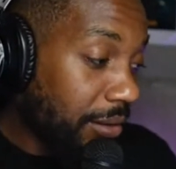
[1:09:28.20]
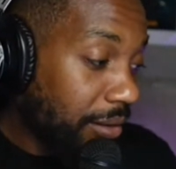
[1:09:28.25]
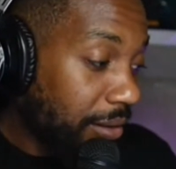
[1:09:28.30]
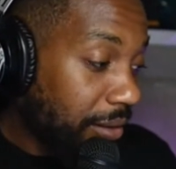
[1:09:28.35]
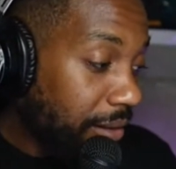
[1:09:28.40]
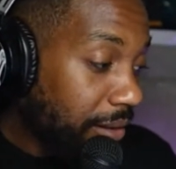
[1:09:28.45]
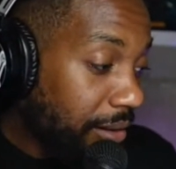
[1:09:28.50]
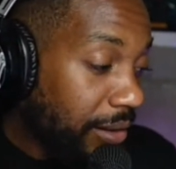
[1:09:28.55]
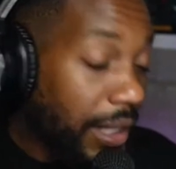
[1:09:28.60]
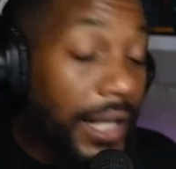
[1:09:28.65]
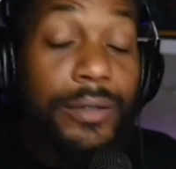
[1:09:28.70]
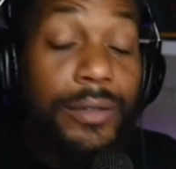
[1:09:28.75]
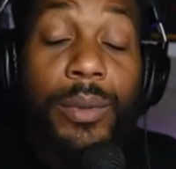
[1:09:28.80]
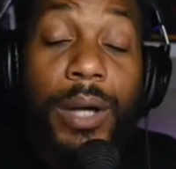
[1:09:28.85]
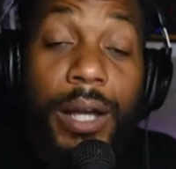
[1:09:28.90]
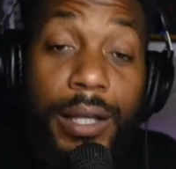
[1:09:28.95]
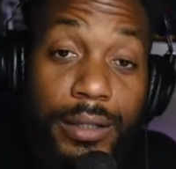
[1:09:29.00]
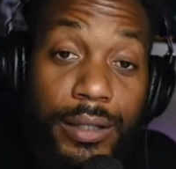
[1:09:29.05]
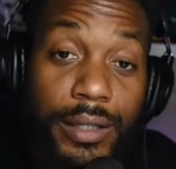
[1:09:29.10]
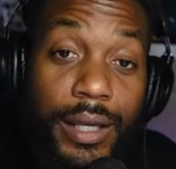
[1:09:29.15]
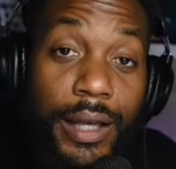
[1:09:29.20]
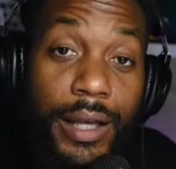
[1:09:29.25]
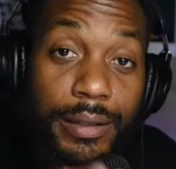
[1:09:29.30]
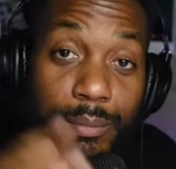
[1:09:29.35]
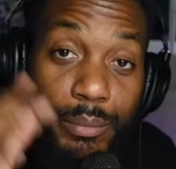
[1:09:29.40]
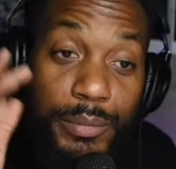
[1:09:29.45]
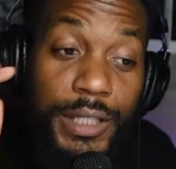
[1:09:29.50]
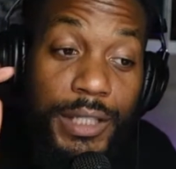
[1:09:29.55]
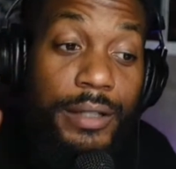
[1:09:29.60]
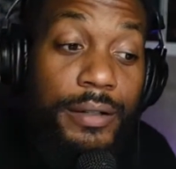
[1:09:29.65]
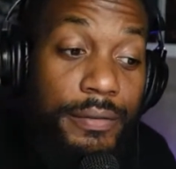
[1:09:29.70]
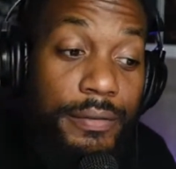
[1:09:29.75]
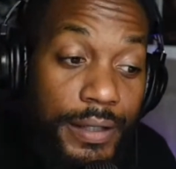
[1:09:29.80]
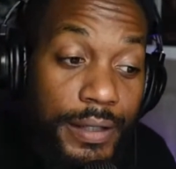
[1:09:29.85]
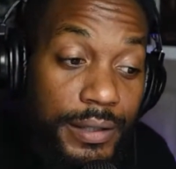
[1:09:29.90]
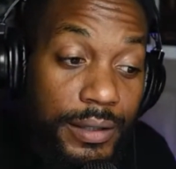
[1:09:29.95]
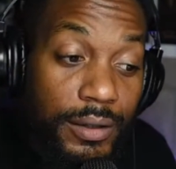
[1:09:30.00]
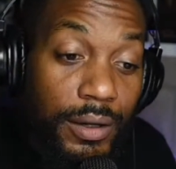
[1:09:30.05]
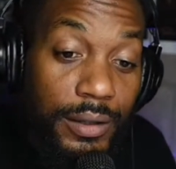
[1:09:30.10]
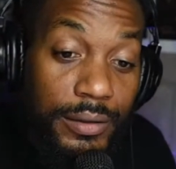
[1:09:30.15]
That's why you can't be
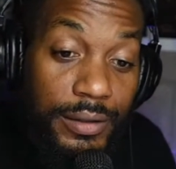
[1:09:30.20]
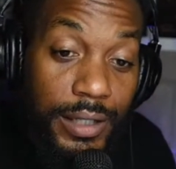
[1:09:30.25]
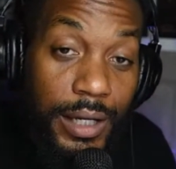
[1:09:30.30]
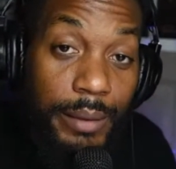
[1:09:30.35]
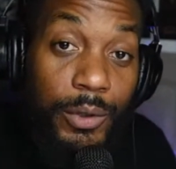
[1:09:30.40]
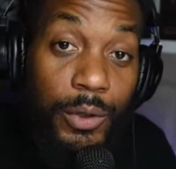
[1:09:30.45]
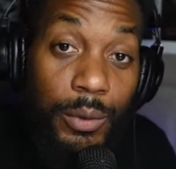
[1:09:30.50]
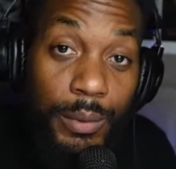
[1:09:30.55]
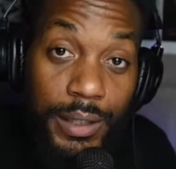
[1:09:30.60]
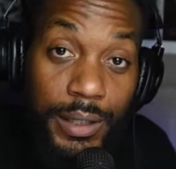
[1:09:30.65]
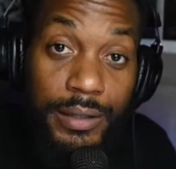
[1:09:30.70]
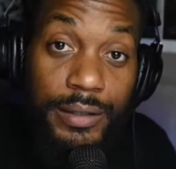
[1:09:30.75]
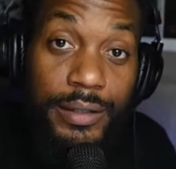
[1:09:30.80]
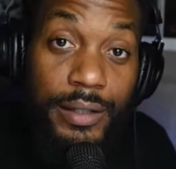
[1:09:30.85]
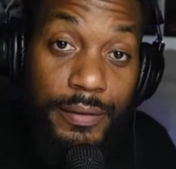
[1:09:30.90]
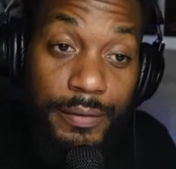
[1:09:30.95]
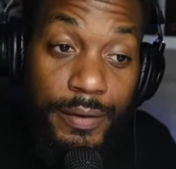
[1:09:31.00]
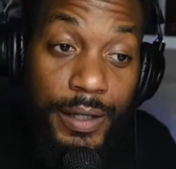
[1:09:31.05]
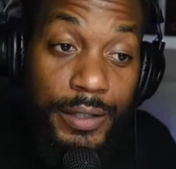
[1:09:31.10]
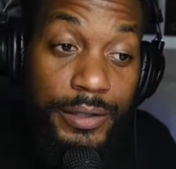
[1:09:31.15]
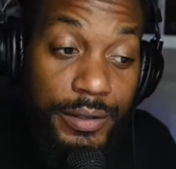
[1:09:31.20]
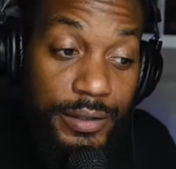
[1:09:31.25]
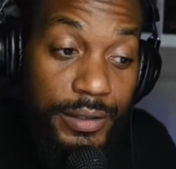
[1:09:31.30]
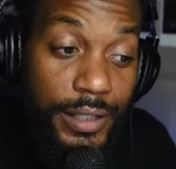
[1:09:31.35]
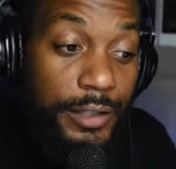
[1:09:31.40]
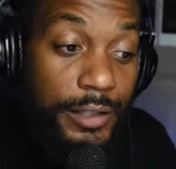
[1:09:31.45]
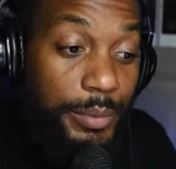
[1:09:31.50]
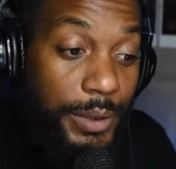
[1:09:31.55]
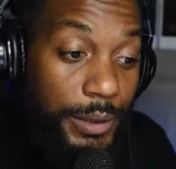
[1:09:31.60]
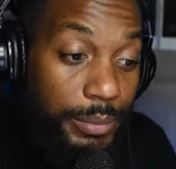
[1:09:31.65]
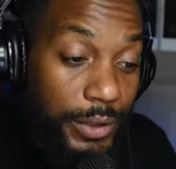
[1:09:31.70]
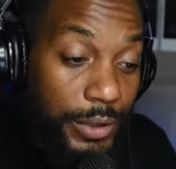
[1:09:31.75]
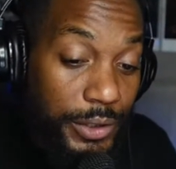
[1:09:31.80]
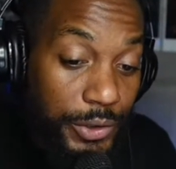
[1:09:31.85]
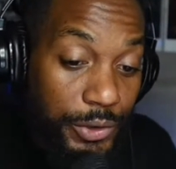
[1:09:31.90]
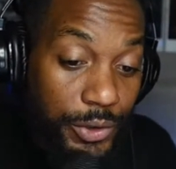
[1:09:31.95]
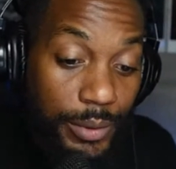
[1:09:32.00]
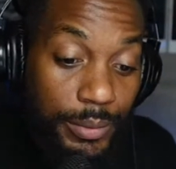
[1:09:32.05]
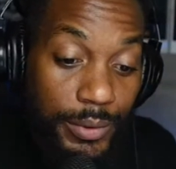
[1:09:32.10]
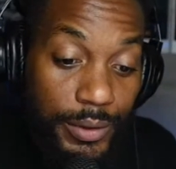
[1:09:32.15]
confessing all the time, you know, because confessions gets people in
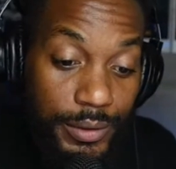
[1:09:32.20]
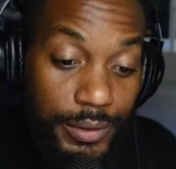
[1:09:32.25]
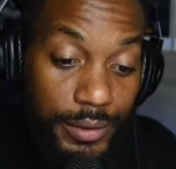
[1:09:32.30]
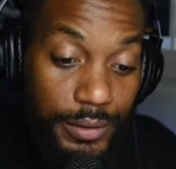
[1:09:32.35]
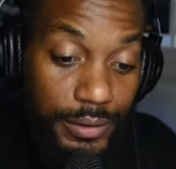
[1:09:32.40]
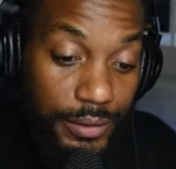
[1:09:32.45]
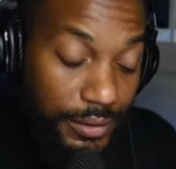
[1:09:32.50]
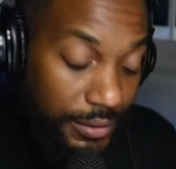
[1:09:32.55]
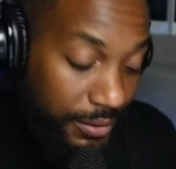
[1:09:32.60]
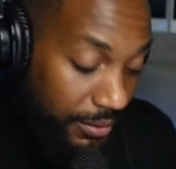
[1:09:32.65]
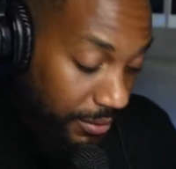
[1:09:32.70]
trouble, you know?